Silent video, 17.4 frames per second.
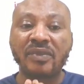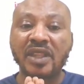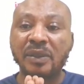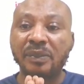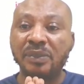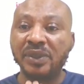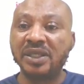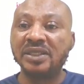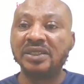
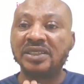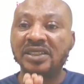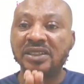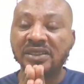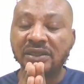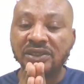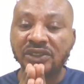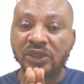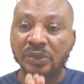please
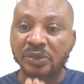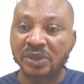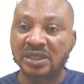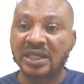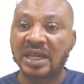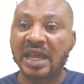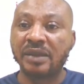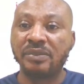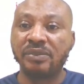
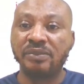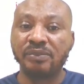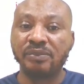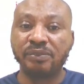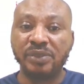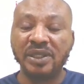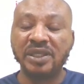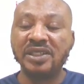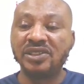subscribe.
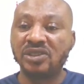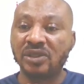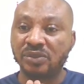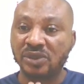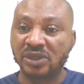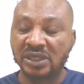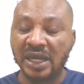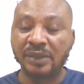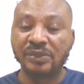Please
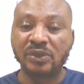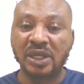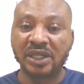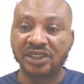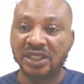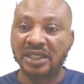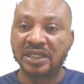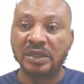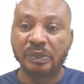subscribe to our
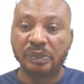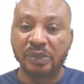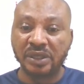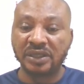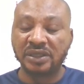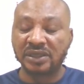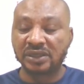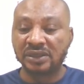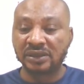channel,
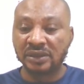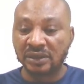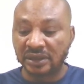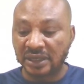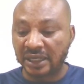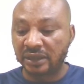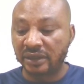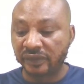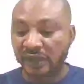please.
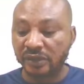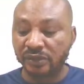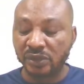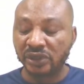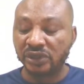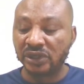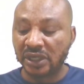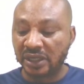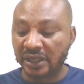Thank you very
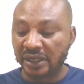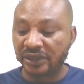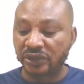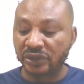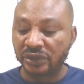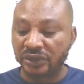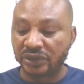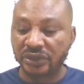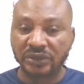much. Let's
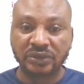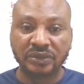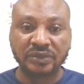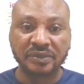continue.